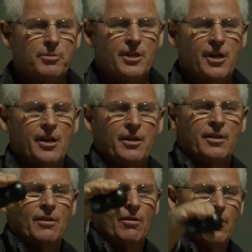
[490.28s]
down
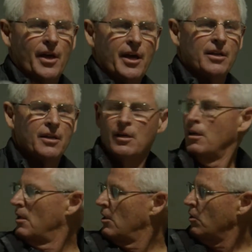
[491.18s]
like that.
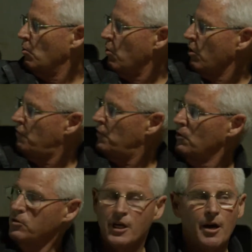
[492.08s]
The water
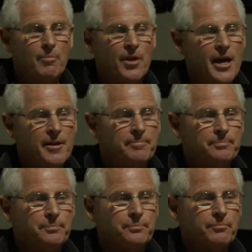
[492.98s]
fills up
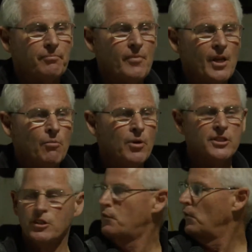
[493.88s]
that. Once
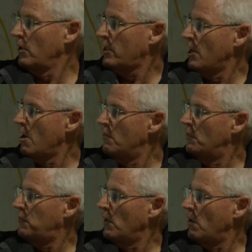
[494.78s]
it's full, it can
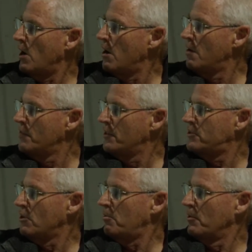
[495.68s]
overflow over the
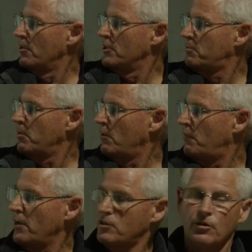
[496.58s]
top of the
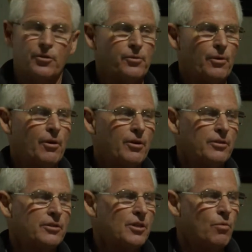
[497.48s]
spinifex or through it.
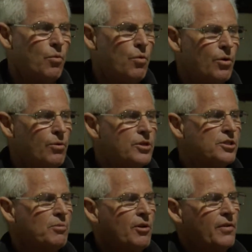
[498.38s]
So water
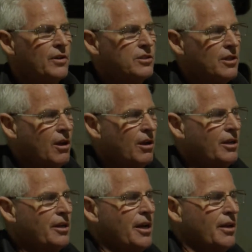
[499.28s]
is moving slowly
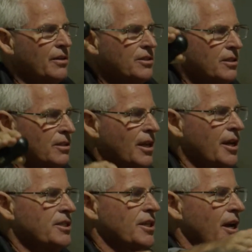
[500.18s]
down this
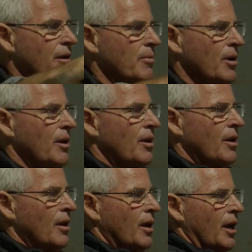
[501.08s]
landscape
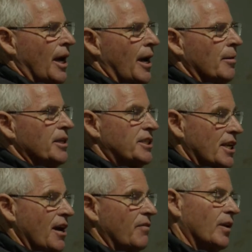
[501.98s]
and
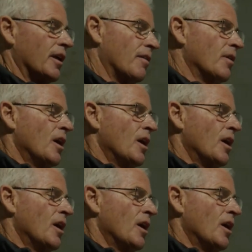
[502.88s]
safely. You know,